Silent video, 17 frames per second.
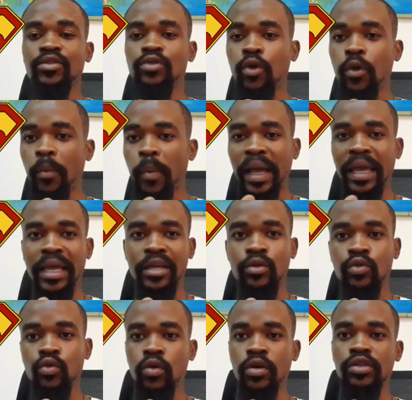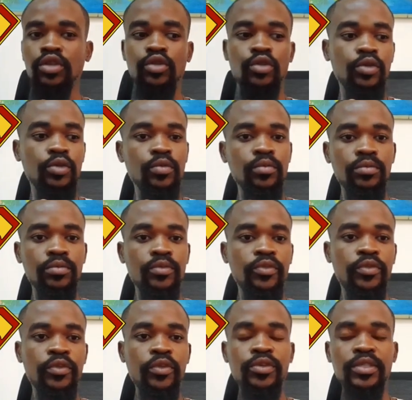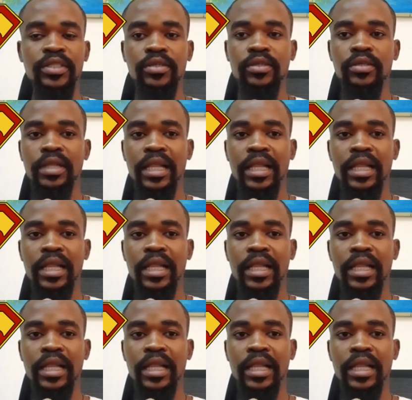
go back and watch the first